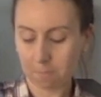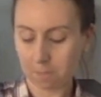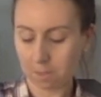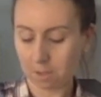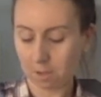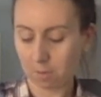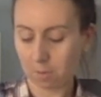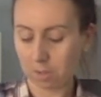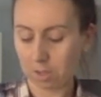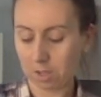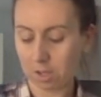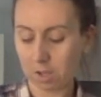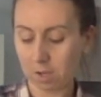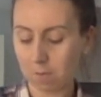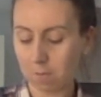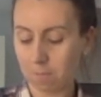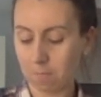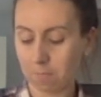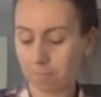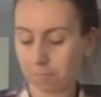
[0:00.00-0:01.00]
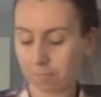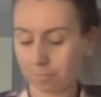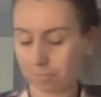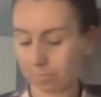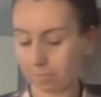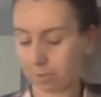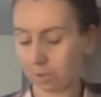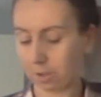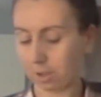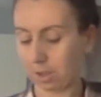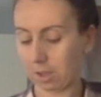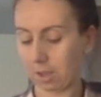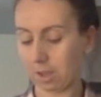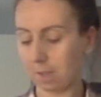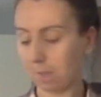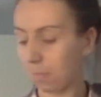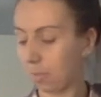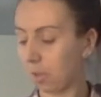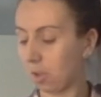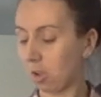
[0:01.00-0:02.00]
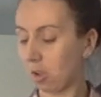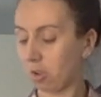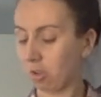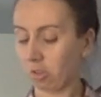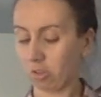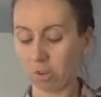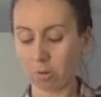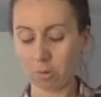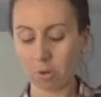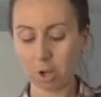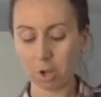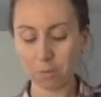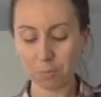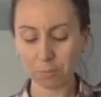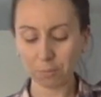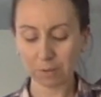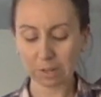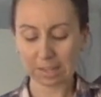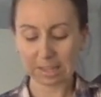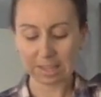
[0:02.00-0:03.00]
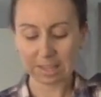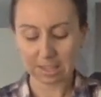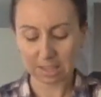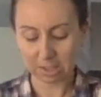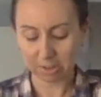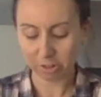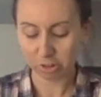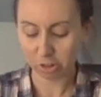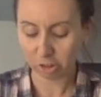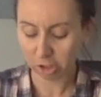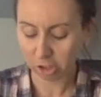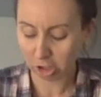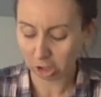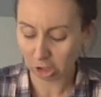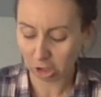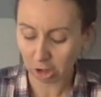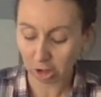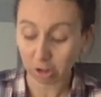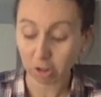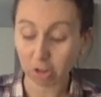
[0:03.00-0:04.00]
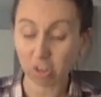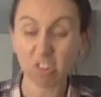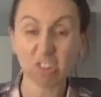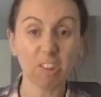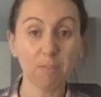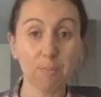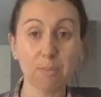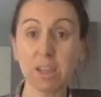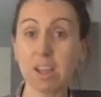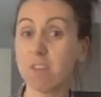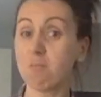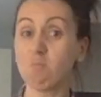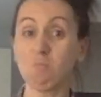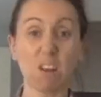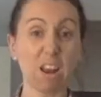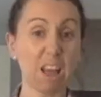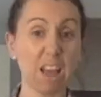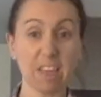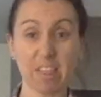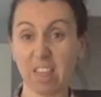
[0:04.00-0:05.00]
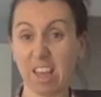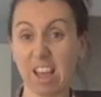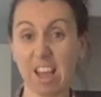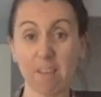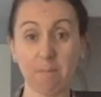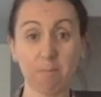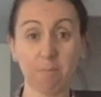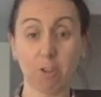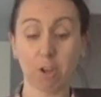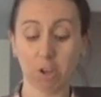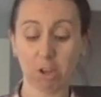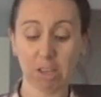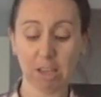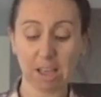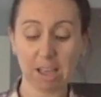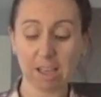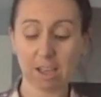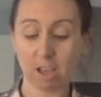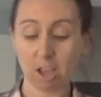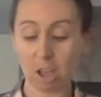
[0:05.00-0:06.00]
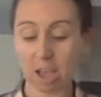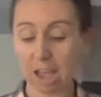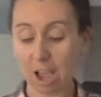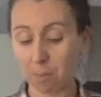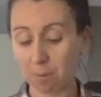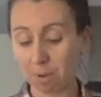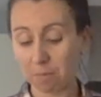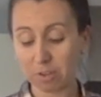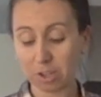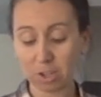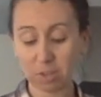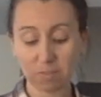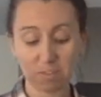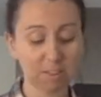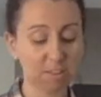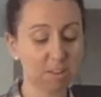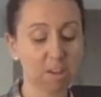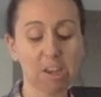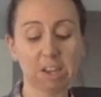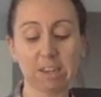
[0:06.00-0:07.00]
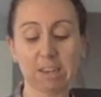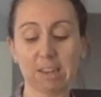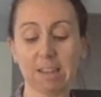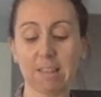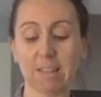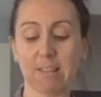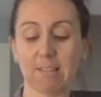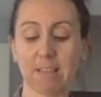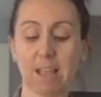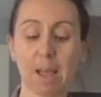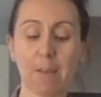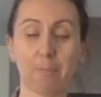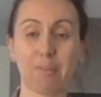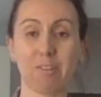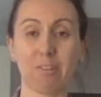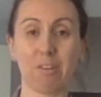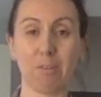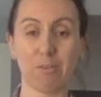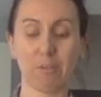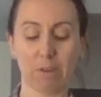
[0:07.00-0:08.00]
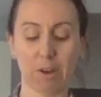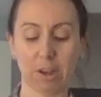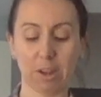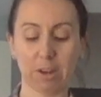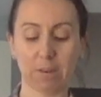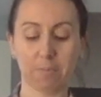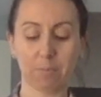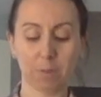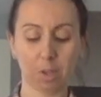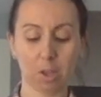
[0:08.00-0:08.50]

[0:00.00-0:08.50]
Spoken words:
There we go, okay, so hopefully it should look something like that, okay, however you've designed it, that's absolutely fine.